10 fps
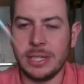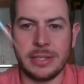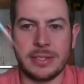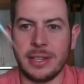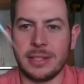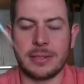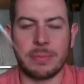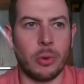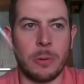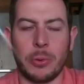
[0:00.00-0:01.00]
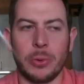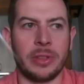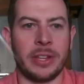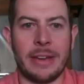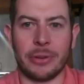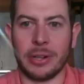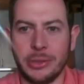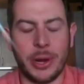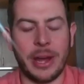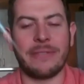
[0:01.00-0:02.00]
it's it's more important than ever.
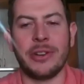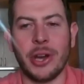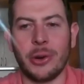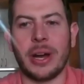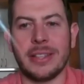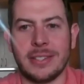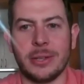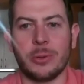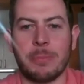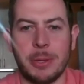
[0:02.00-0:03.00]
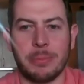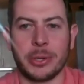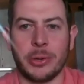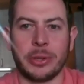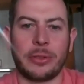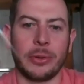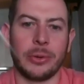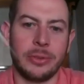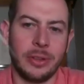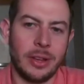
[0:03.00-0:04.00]
You have no idea what people are going
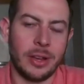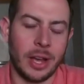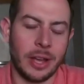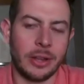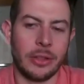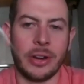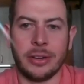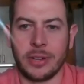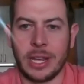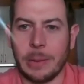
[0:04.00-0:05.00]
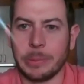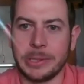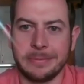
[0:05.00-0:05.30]
through on the other end of a camera.